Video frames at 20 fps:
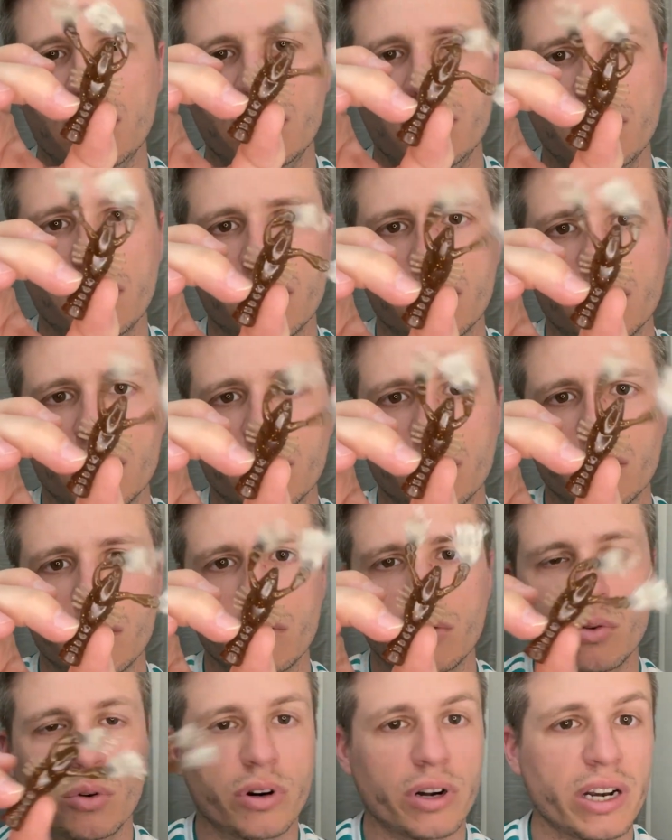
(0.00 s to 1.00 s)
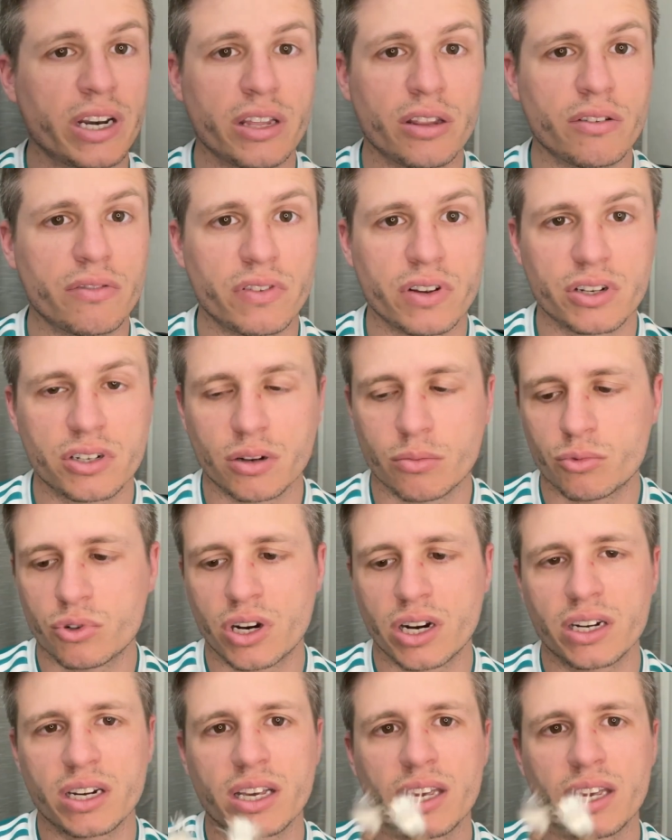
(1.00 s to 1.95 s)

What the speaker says: or any of the fish I'm trying to